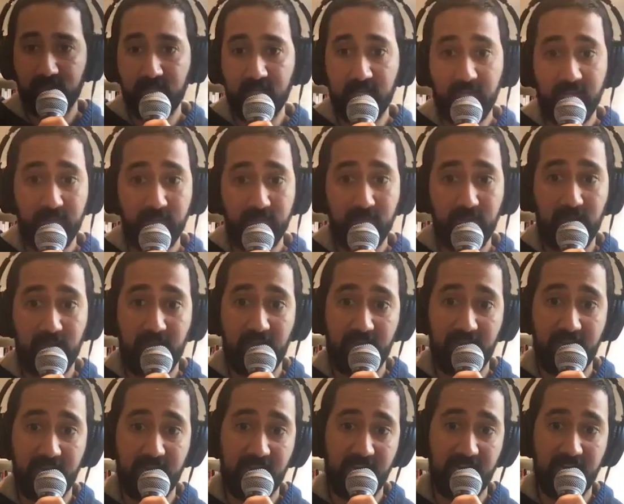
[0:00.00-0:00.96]
time.
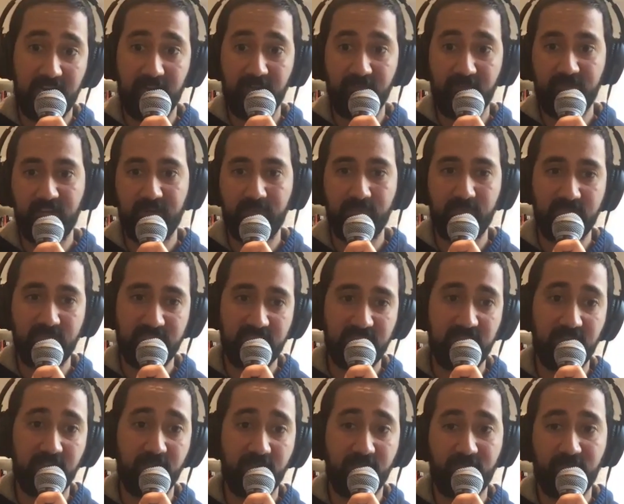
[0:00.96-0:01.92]
And like, I find
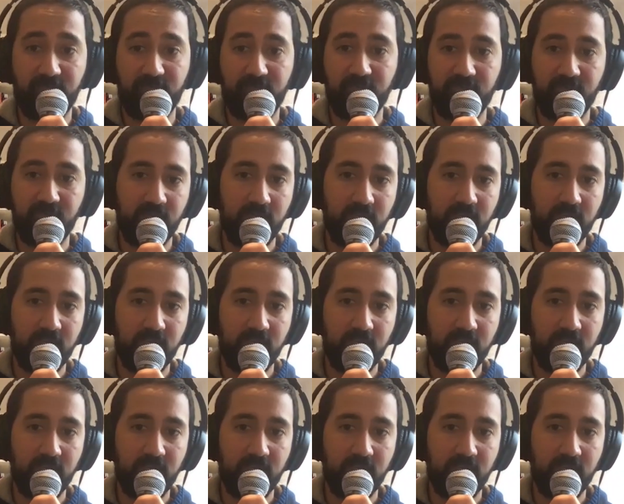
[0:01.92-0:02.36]
myself